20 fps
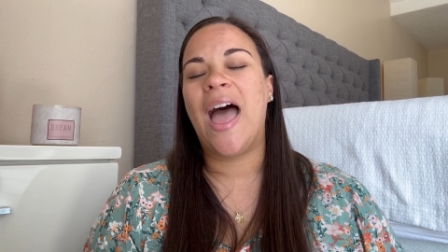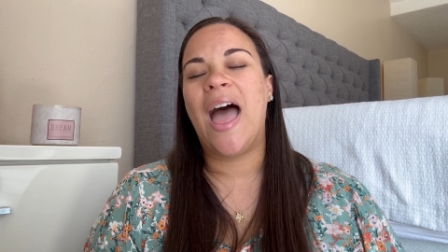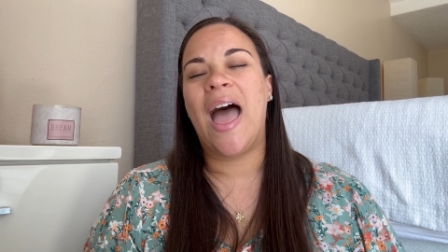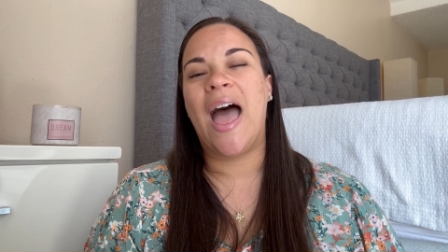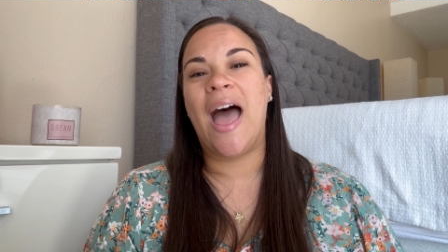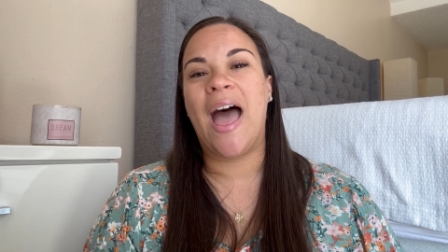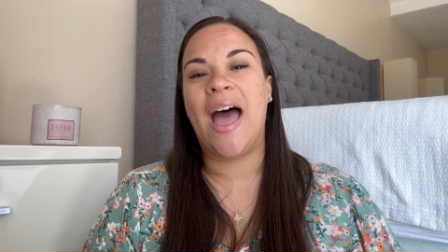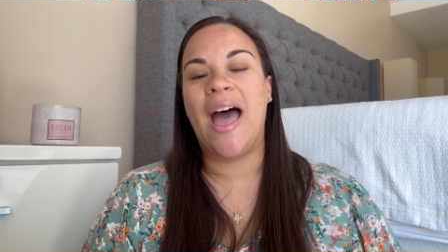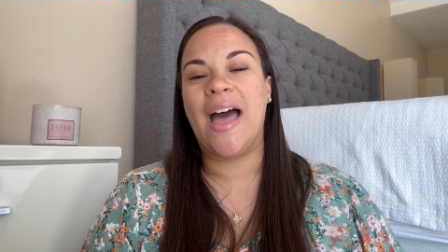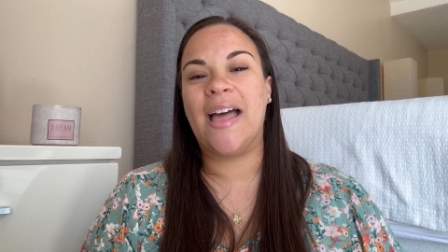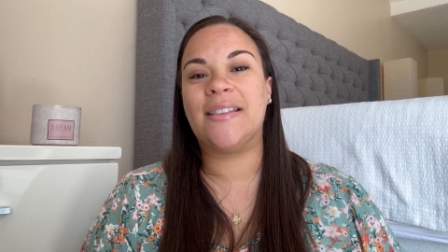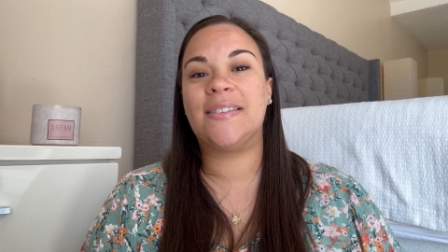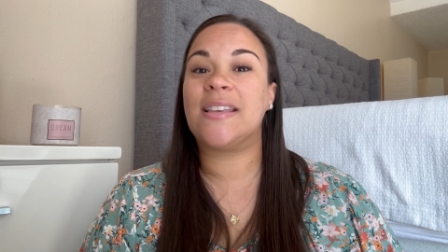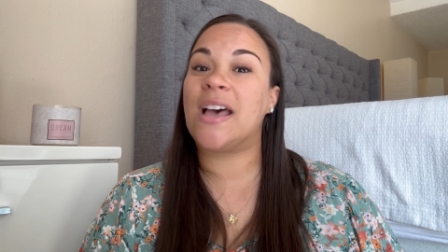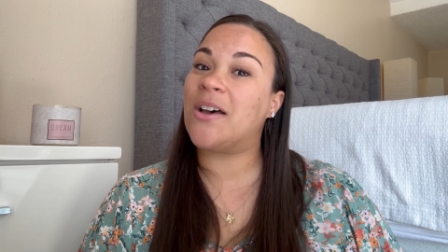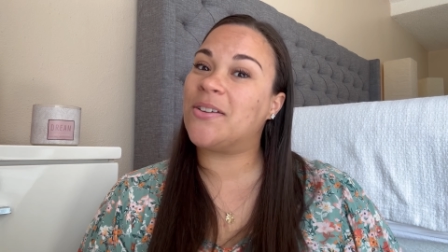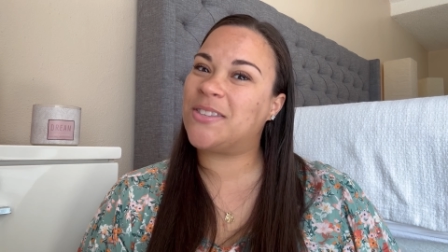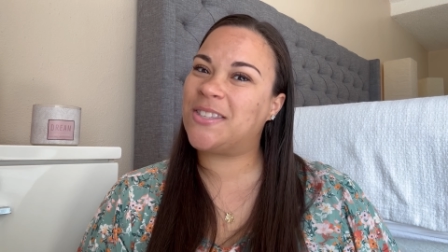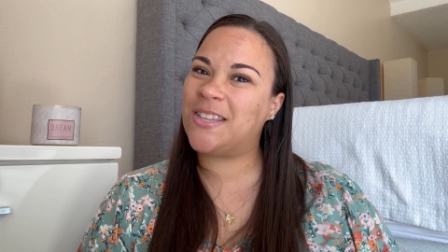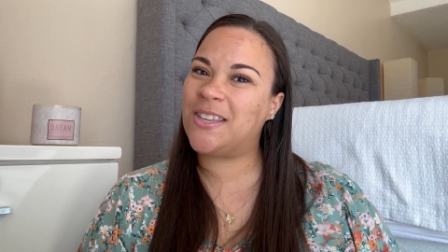And
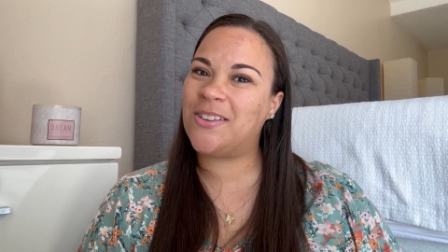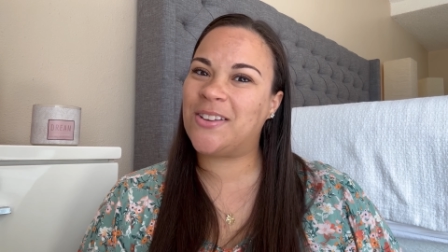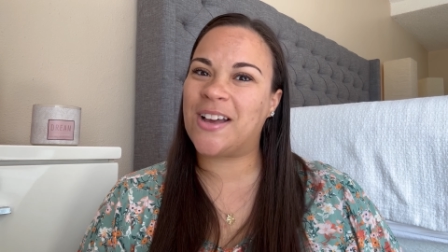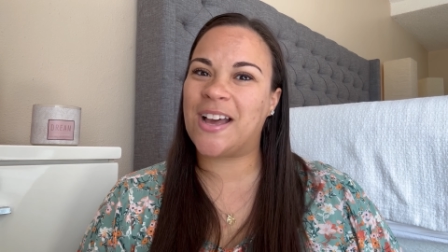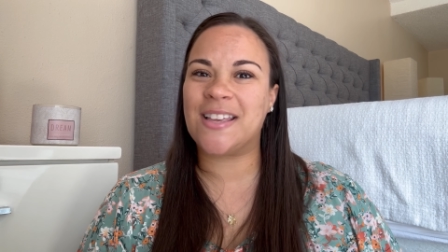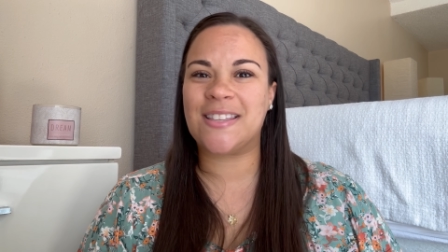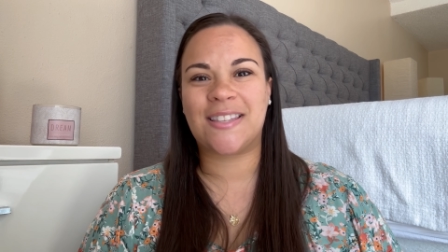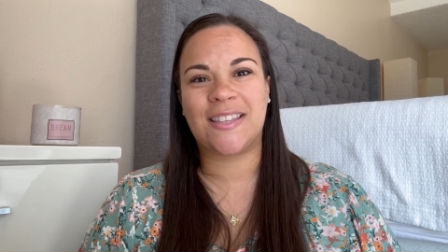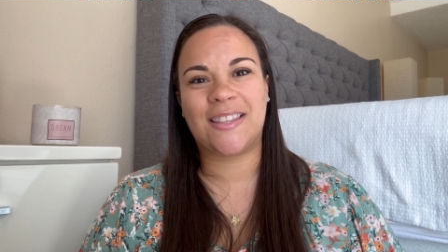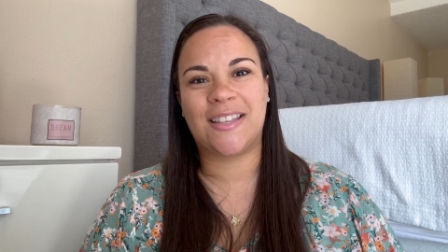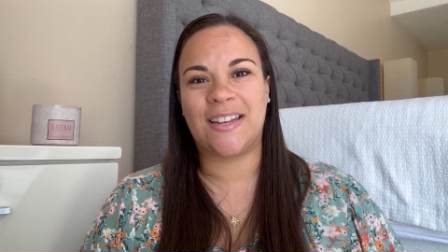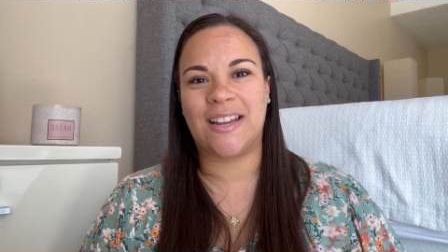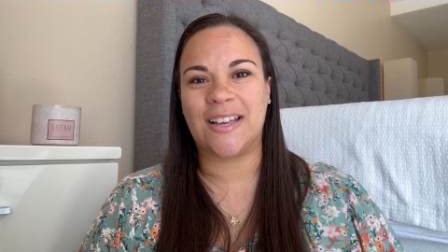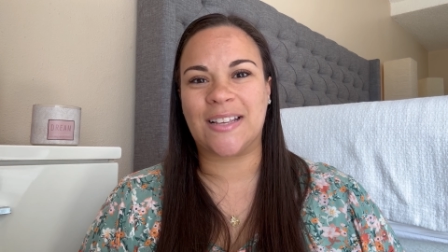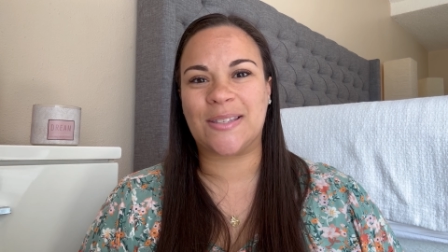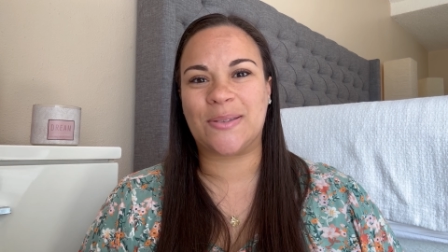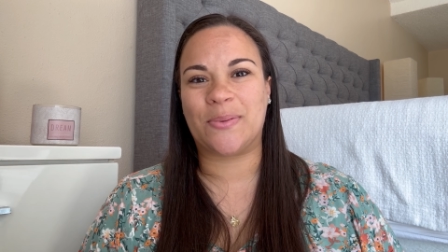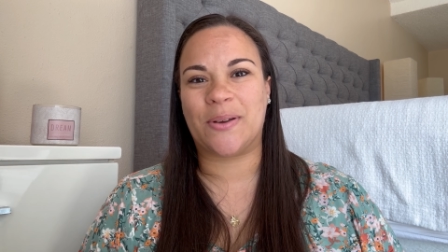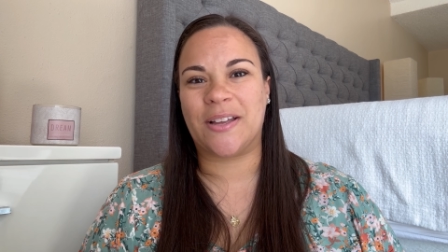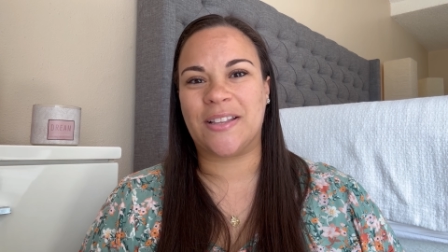I'll see you guys in the
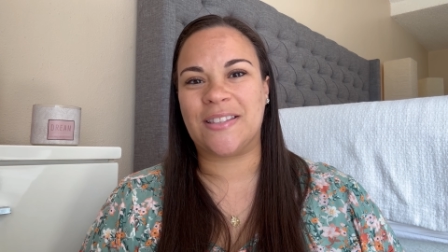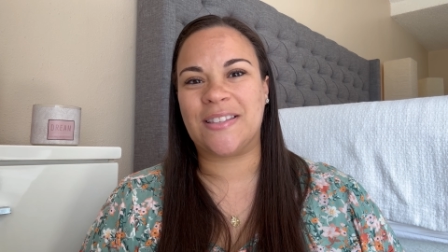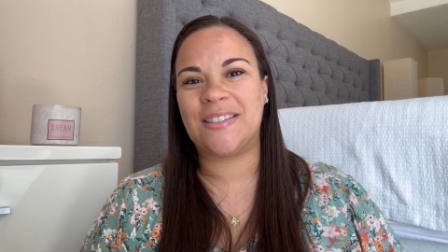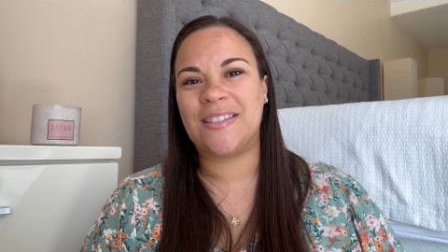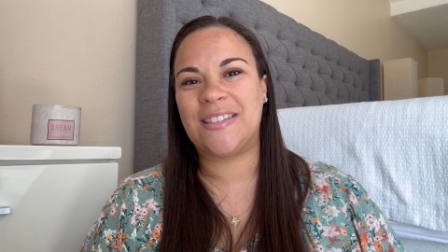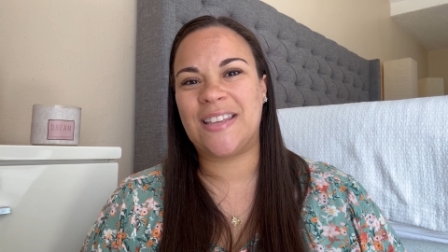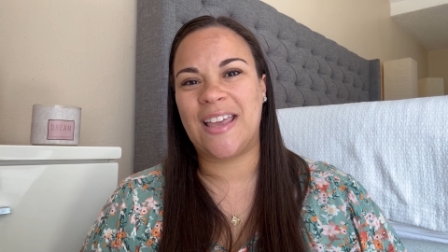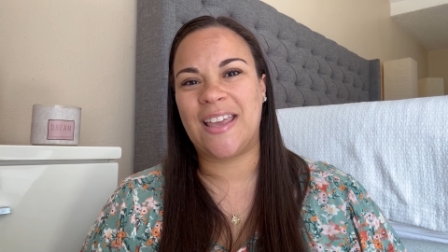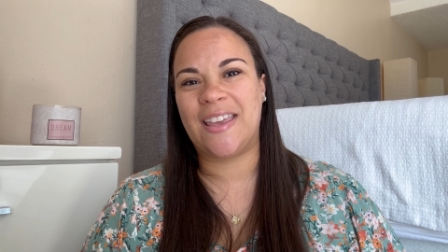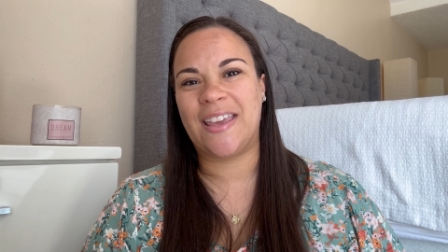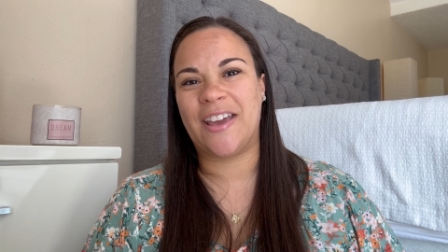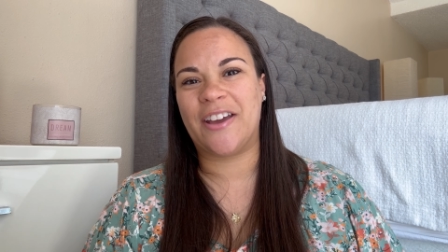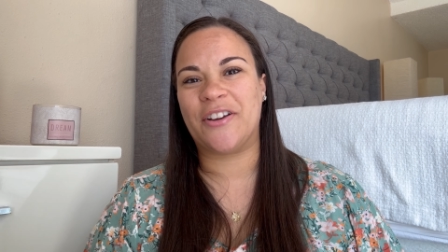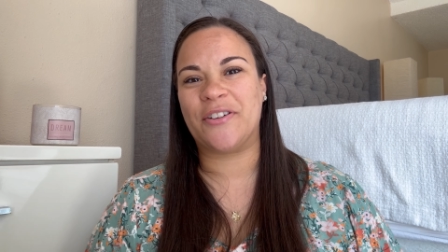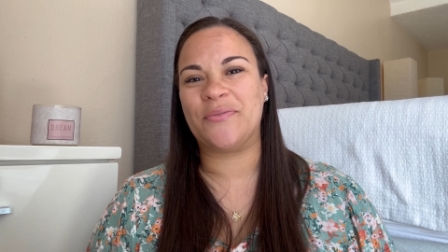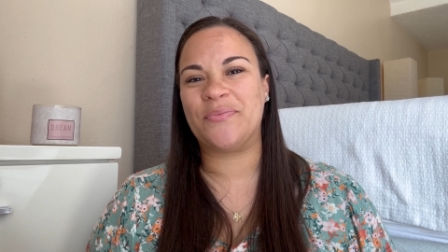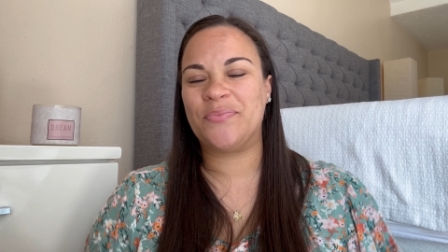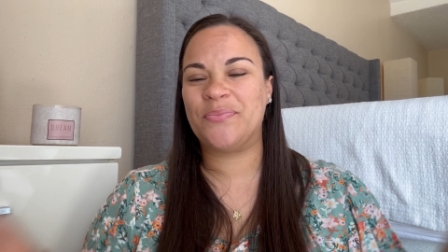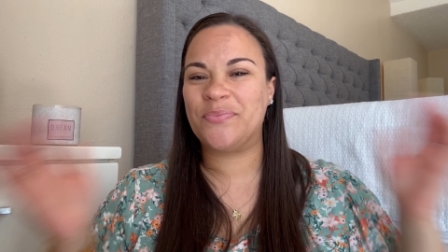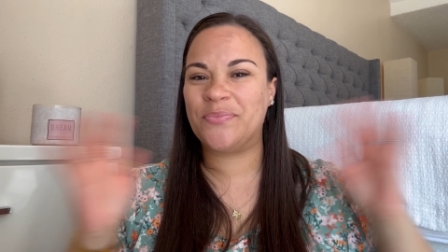next one. Take
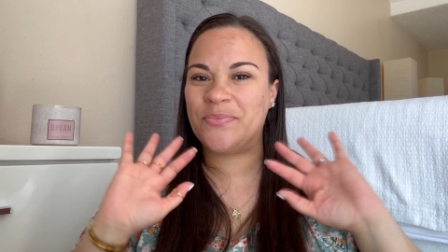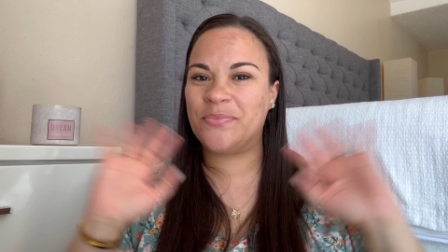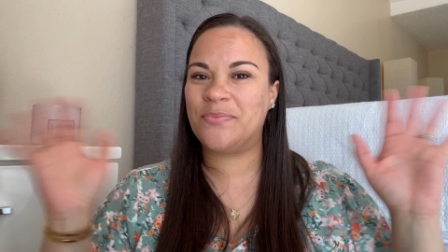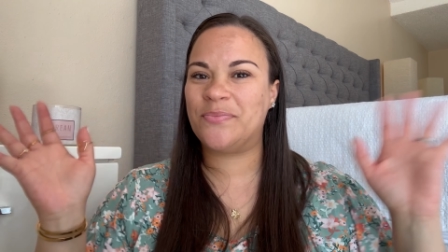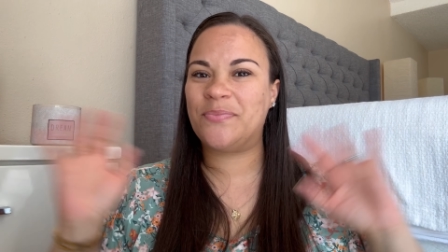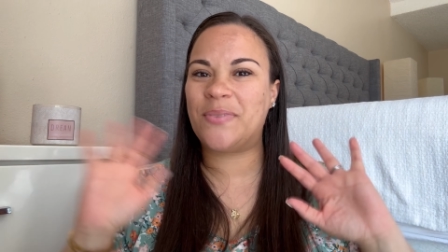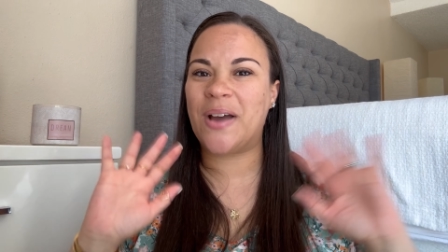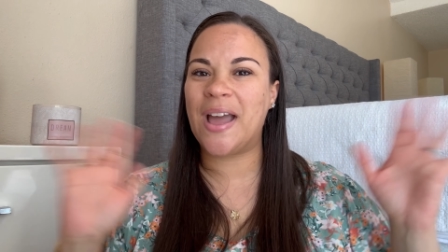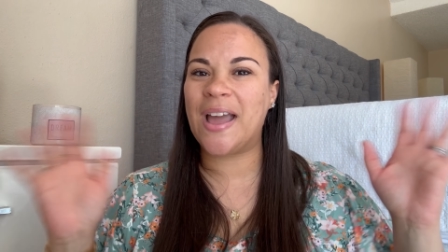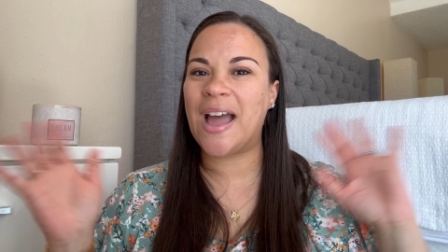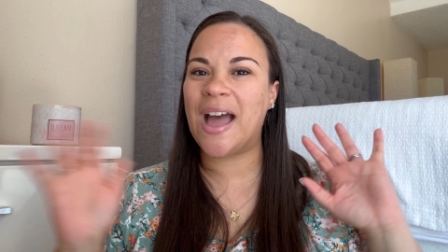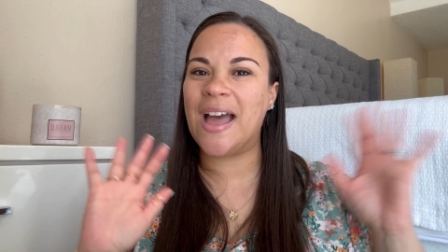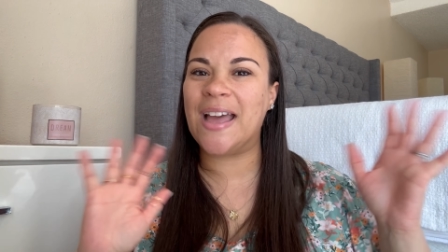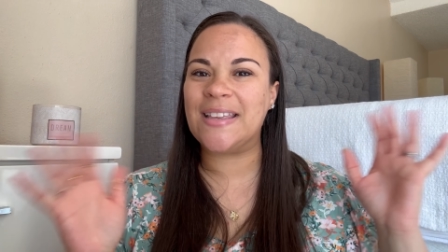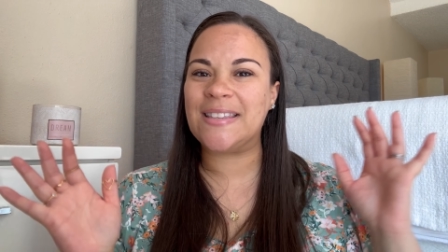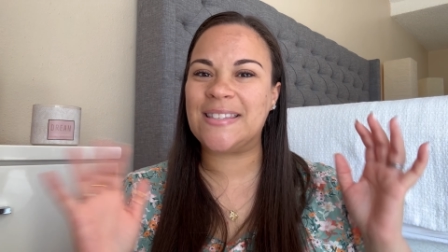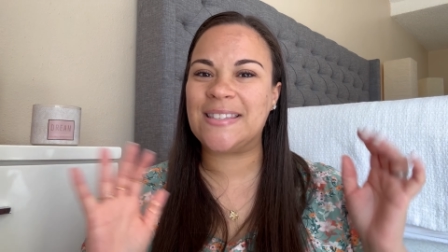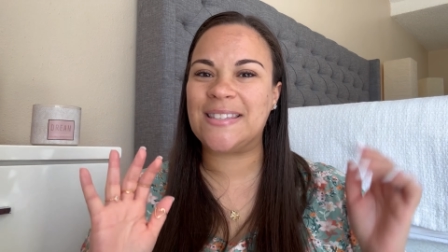care. Bye, guys.